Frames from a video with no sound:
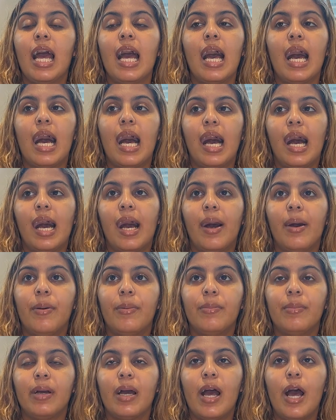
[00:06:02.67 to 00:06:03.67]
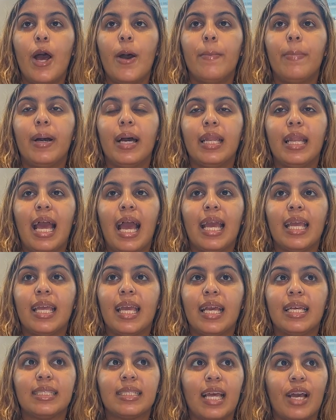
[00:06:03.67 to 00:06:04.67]
But I
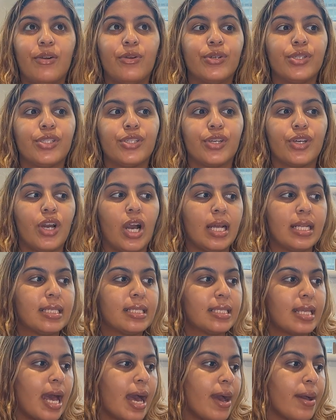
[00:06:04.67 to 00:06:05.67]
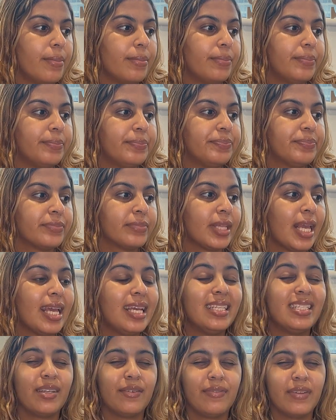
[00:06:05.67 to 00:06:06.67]
guess I also got some
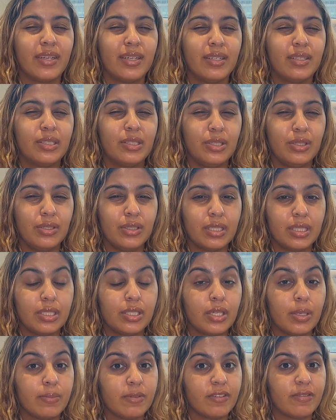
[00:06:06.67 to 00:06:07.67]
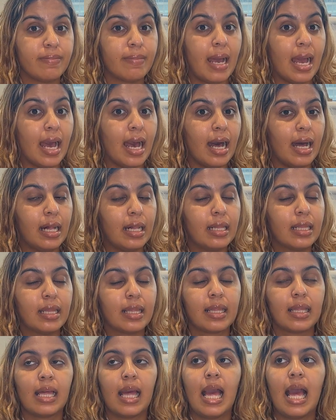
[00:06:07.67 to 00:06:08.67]
difficult news in terms of my health.
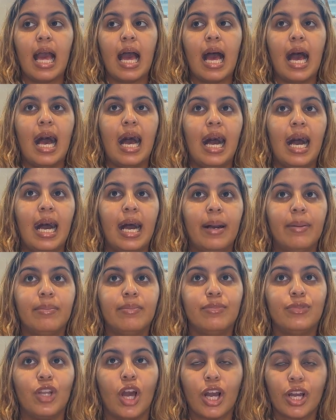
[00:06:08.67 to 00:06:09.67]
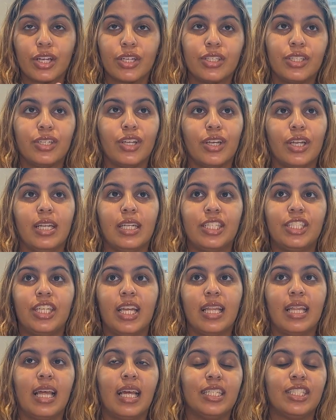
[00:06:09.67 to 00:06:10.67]
I'm not going to share
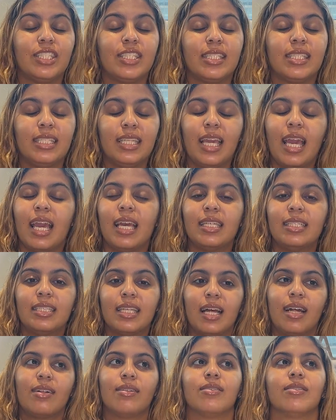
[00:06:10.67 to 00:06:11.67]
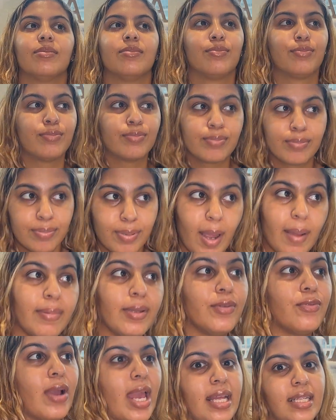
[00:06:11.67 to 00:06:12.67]
that just yet. I'll probably
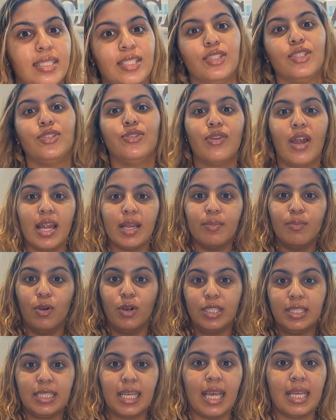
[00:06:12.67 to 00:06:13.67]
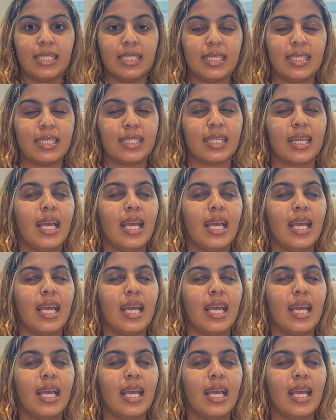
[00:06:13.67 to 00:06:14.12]
wait to run more tests